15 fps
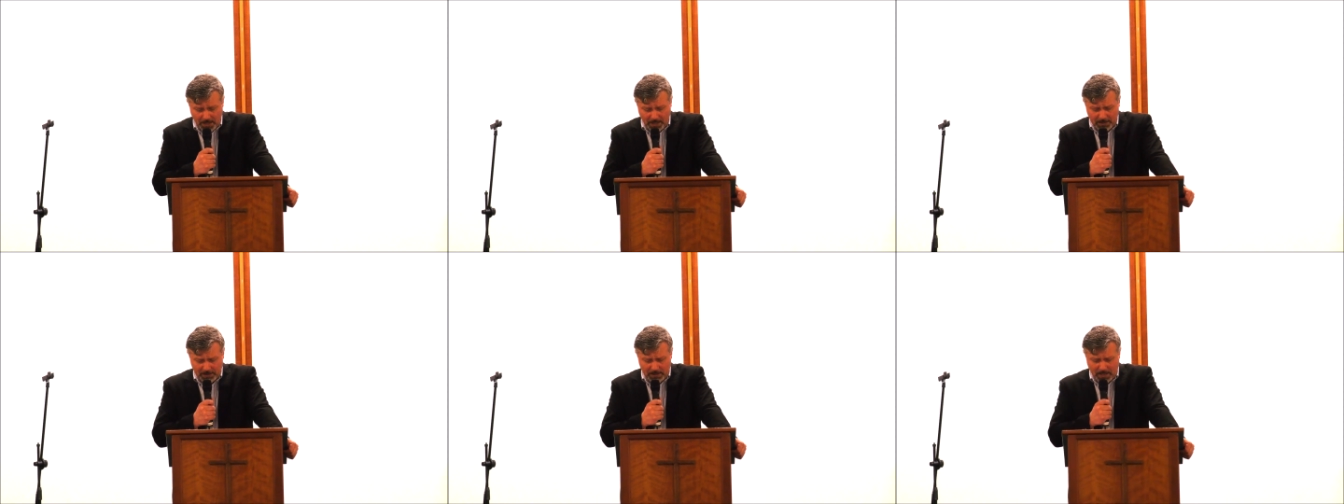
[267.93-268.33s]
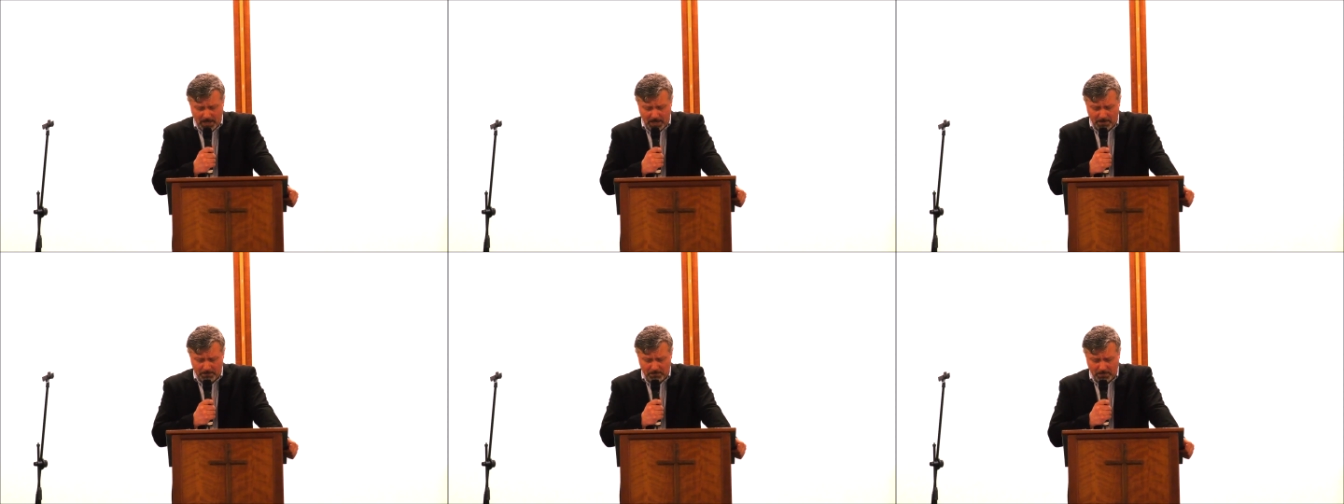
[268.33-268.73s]
And
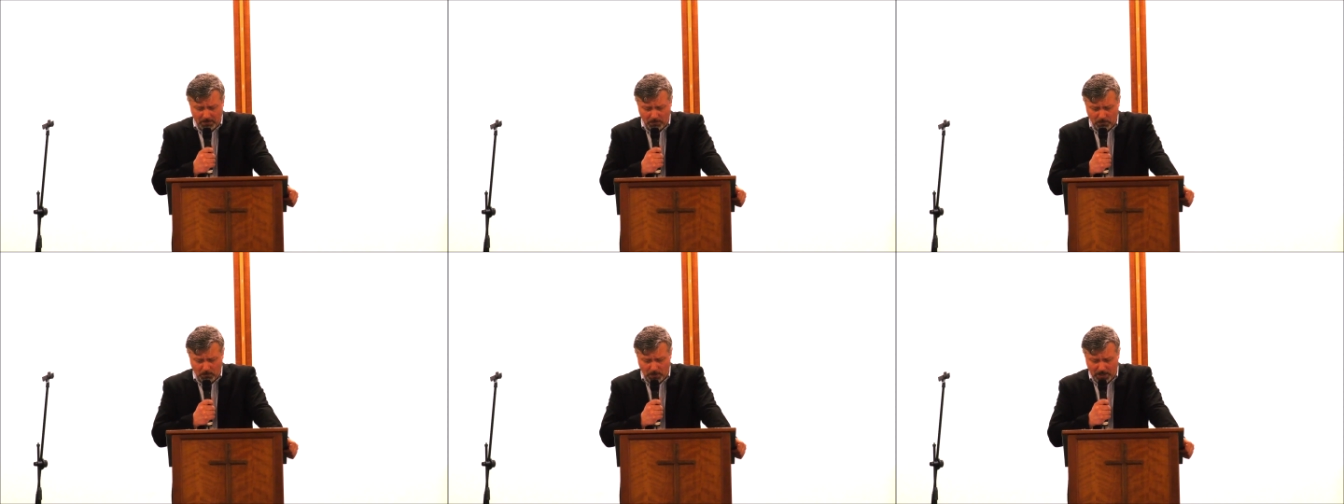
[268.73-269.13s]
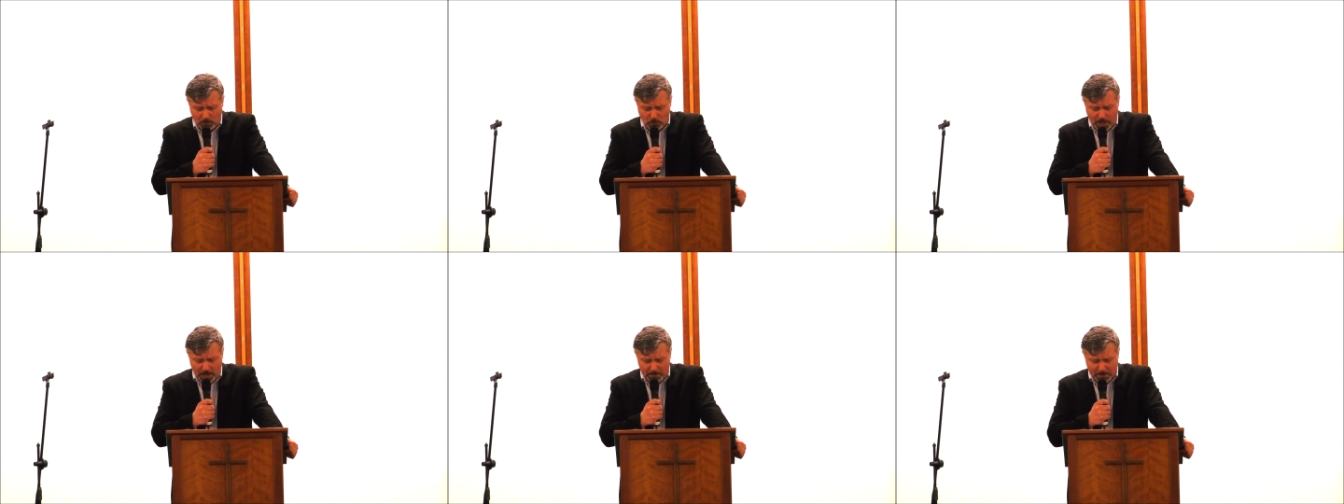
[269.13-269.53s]
um, while
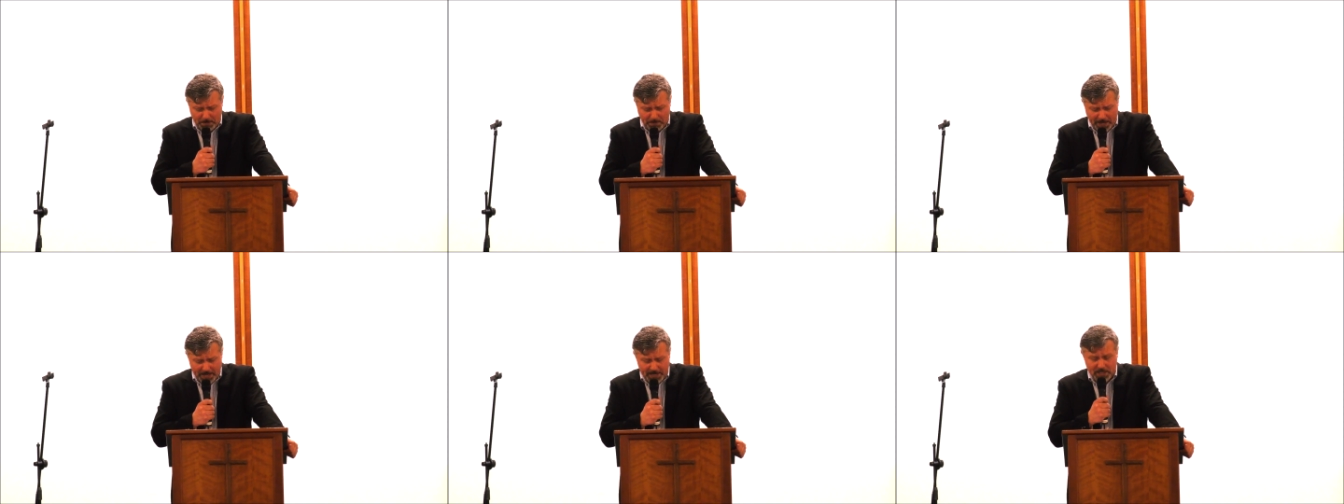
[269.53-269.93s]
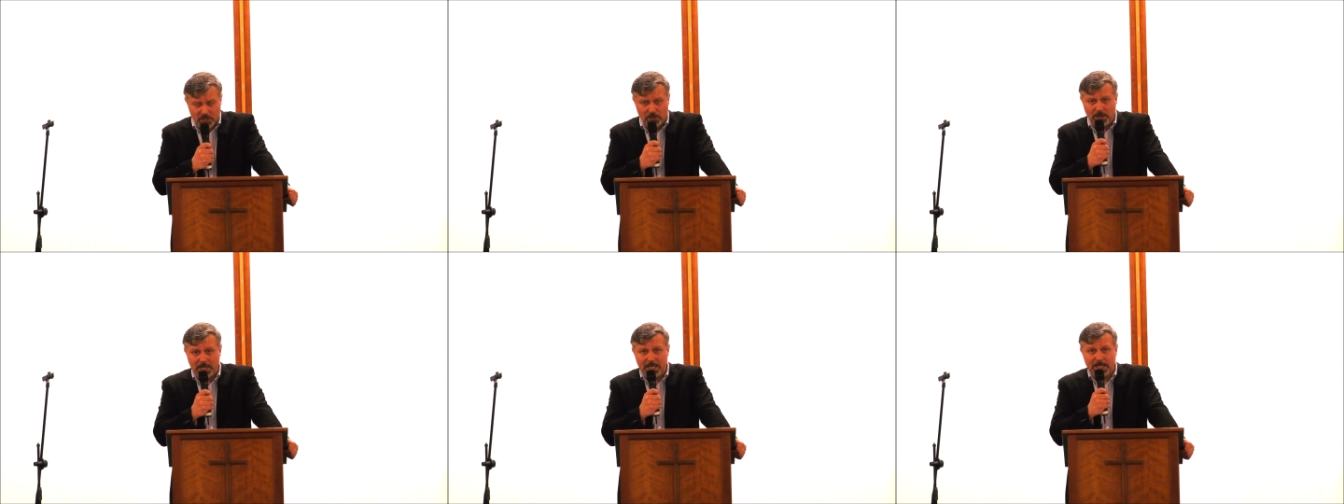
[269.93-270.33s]
we are preparing
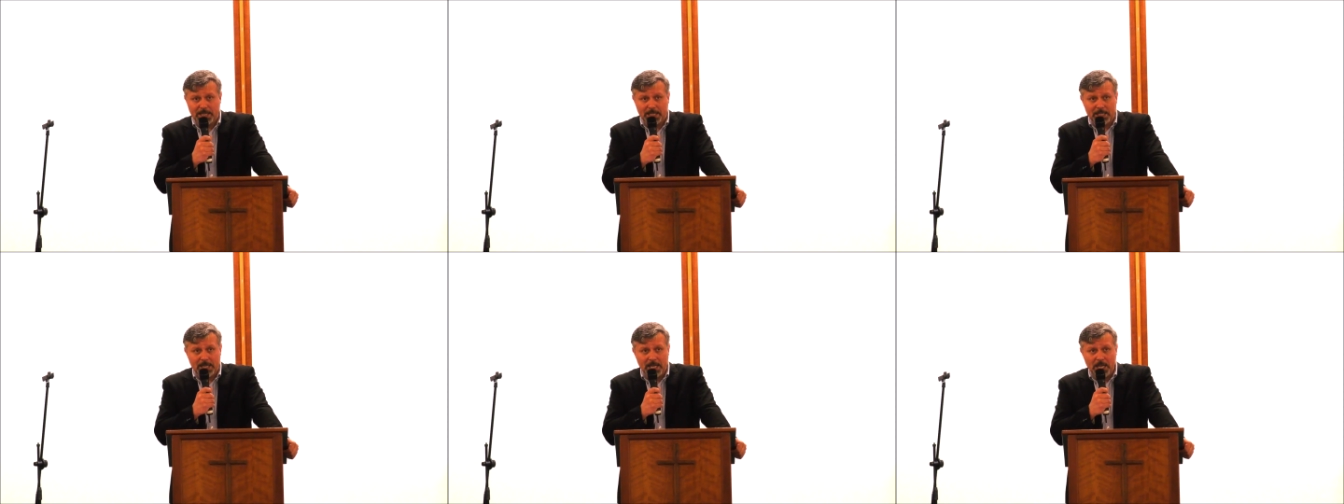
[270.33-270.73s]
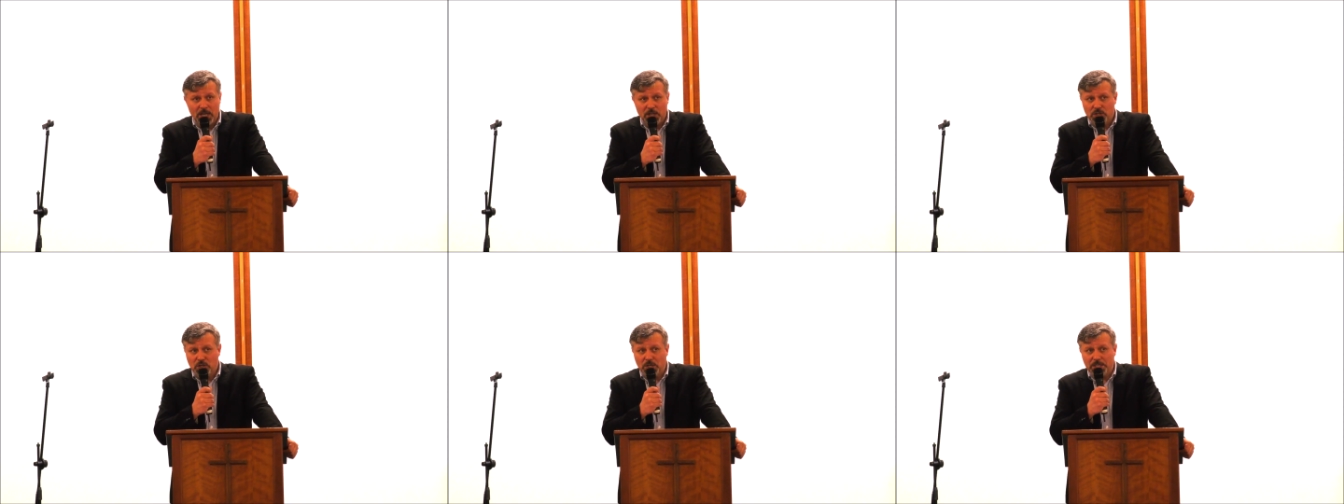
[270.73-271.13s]
to read it,
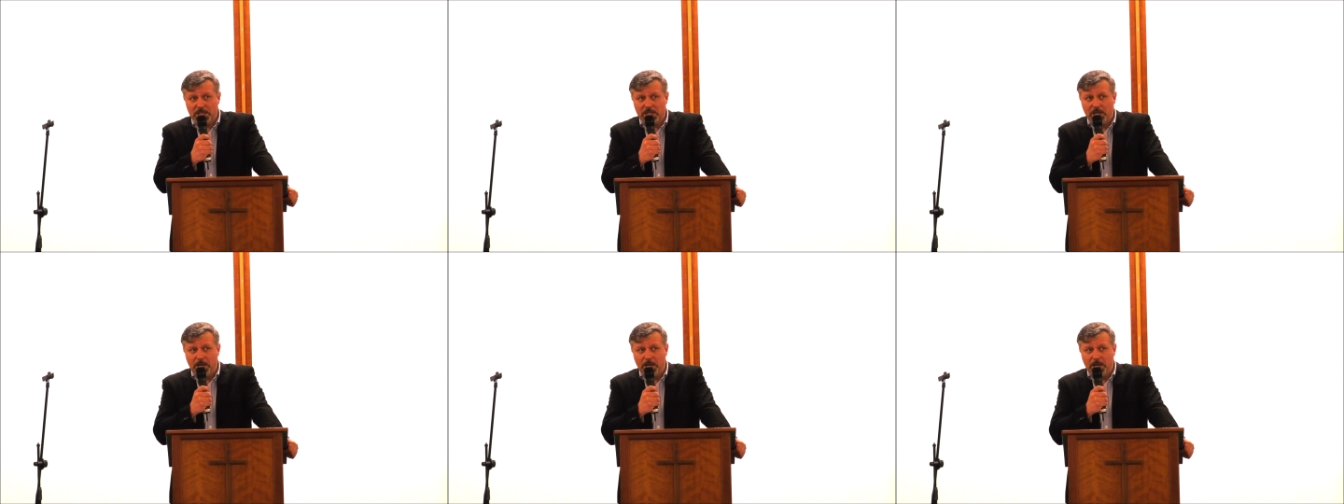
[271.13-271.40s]
just